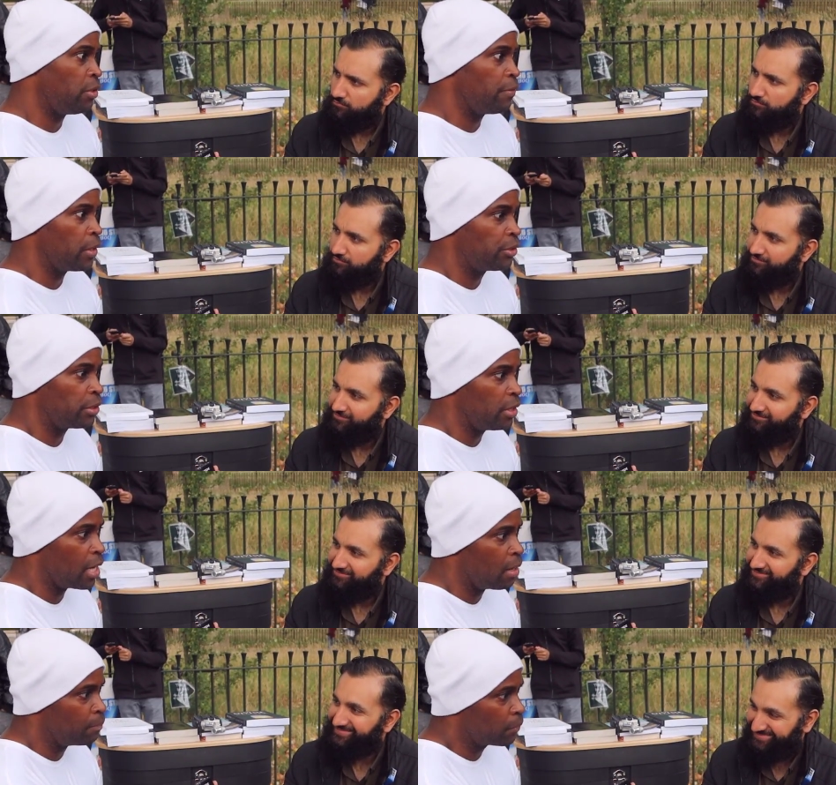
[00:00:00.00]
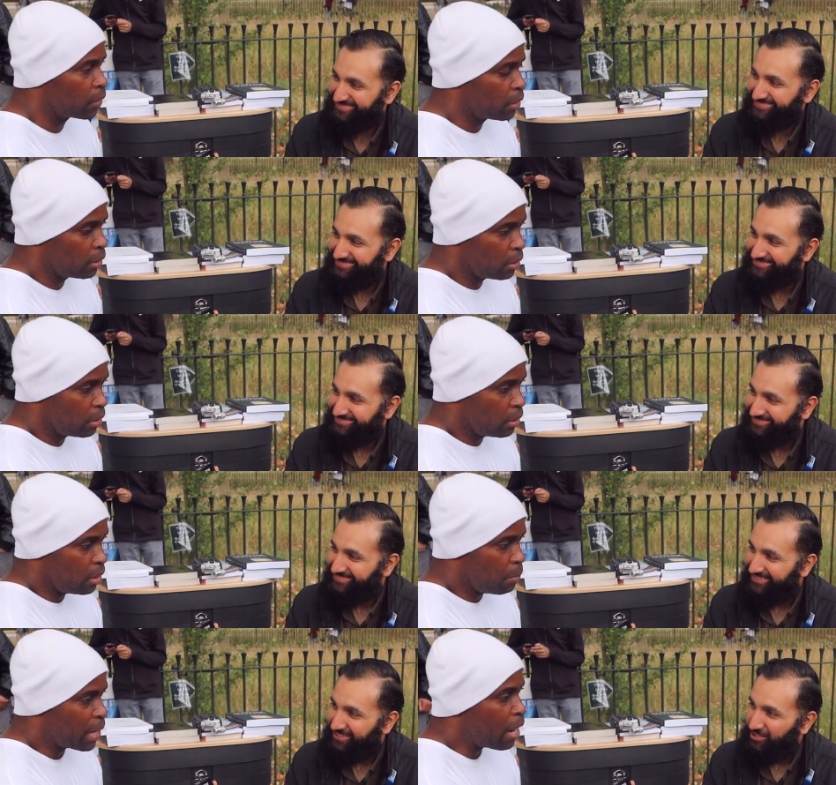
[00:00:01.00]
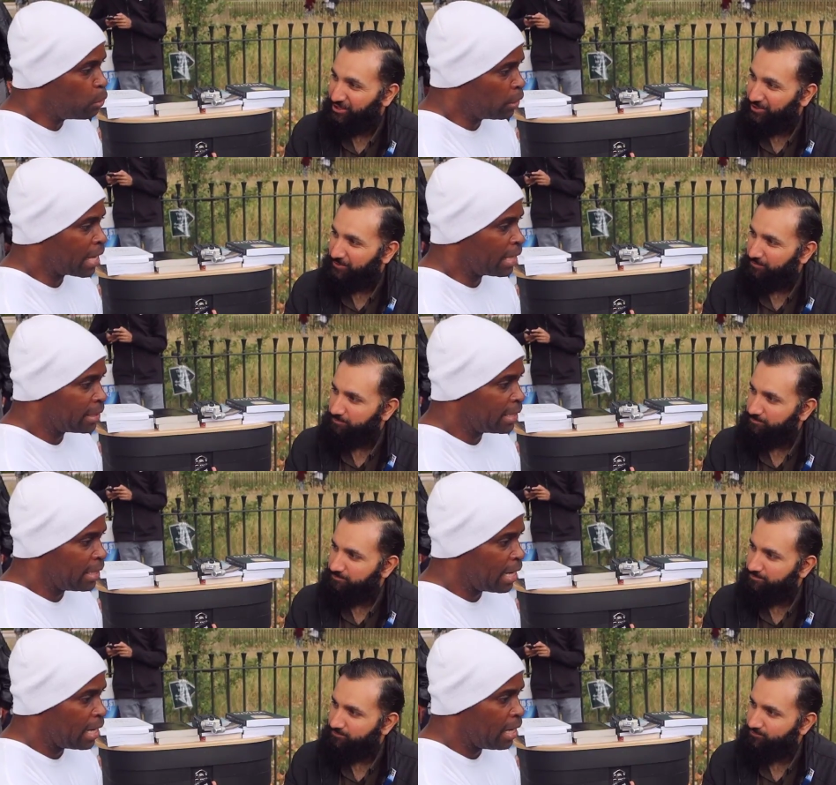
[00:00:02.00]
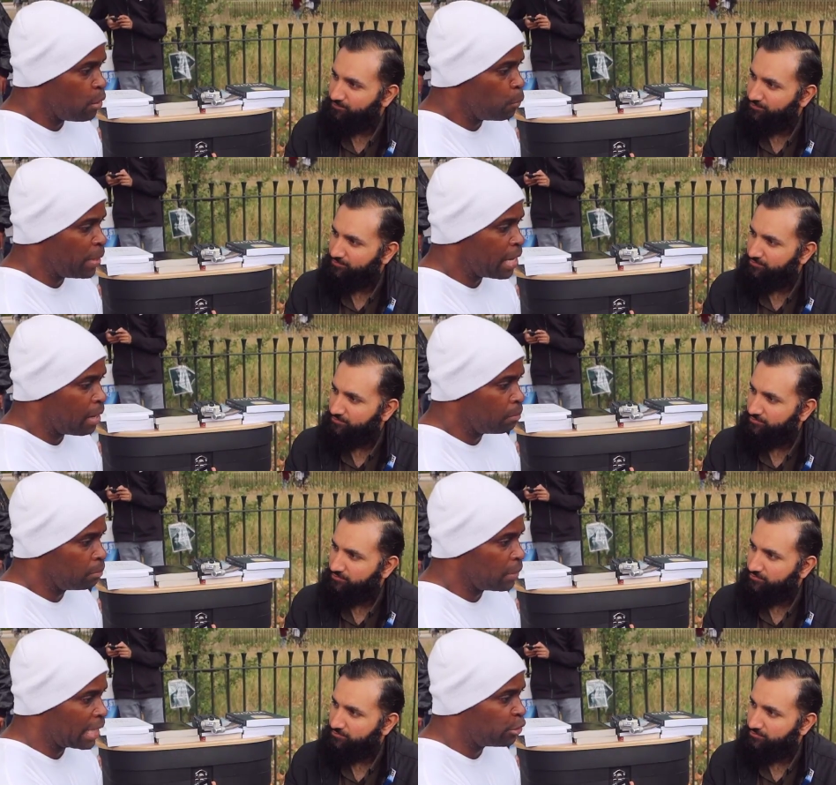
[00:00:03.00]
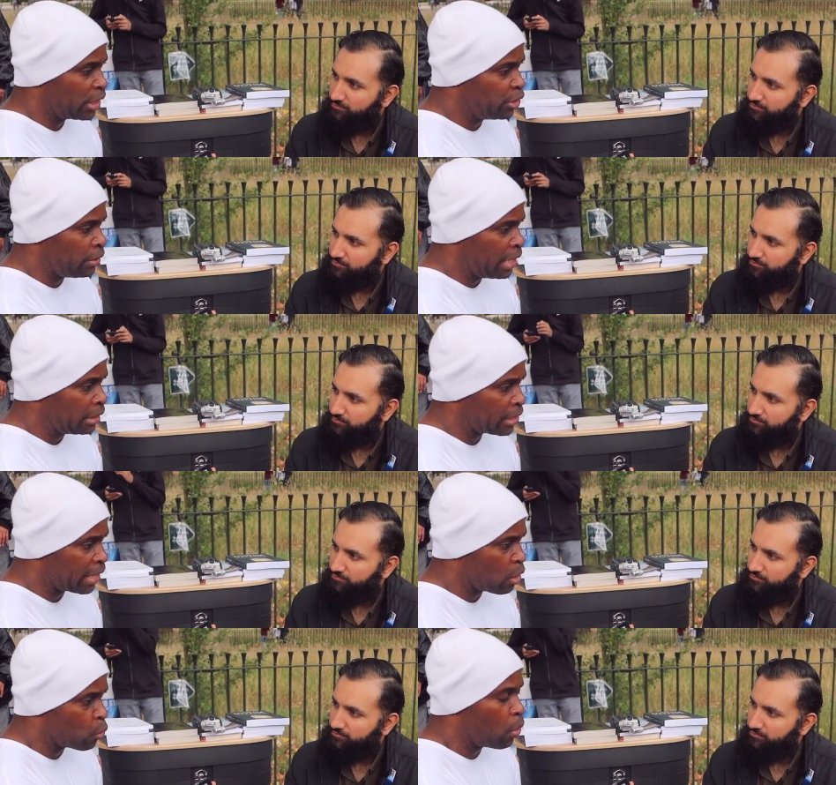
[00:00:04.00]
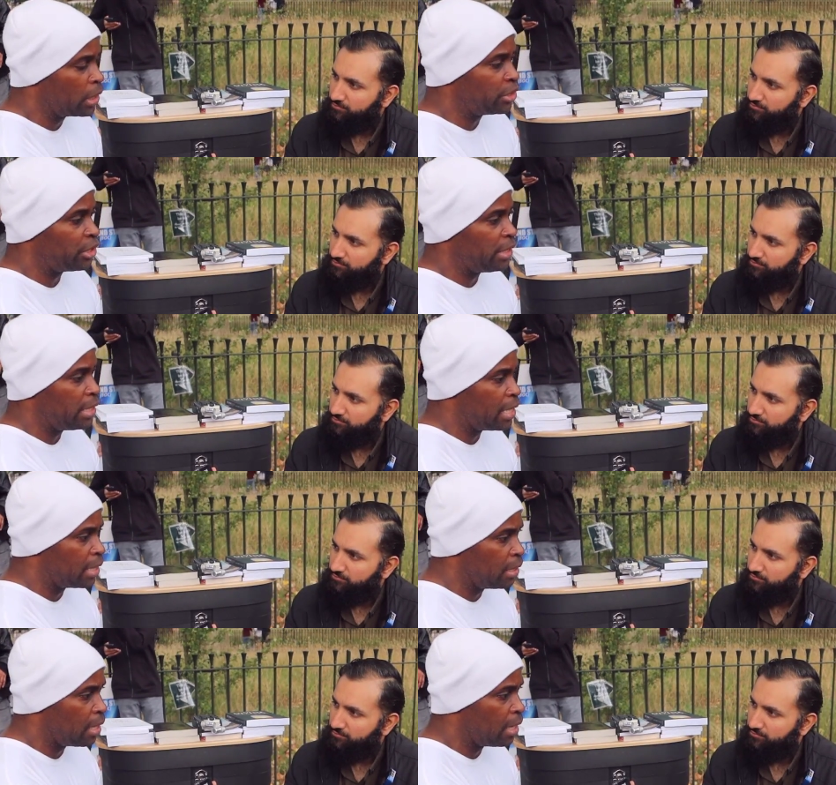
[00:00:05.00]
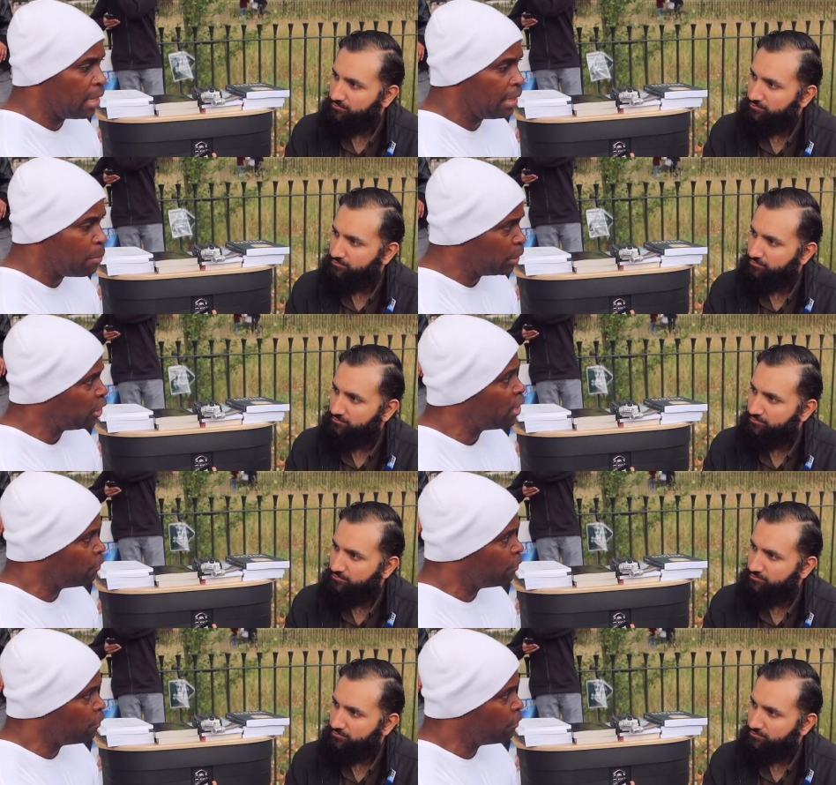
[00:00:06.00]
Speaker 1: university. Um, but I would look at the, uh, it would be um, addressing things like equality, uh, liberty,